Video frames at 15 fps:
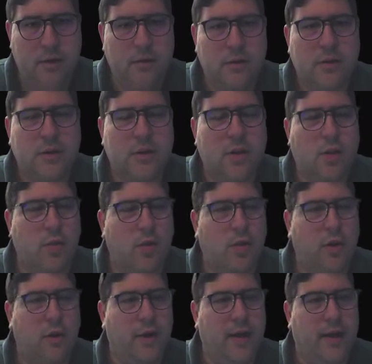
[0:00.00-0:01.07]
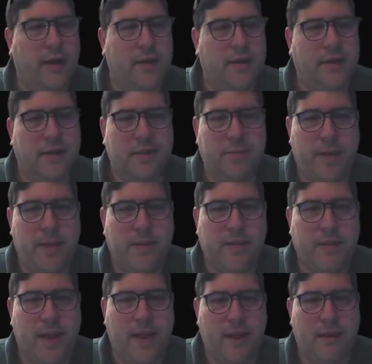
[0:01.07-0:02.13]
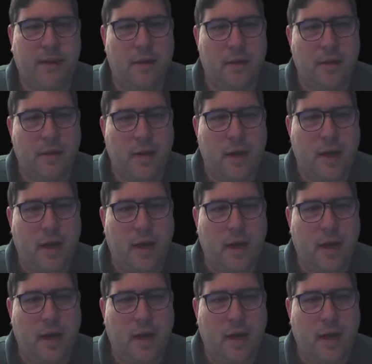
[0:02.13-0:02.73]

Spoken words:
so we'll go ahead and just paste that. I'm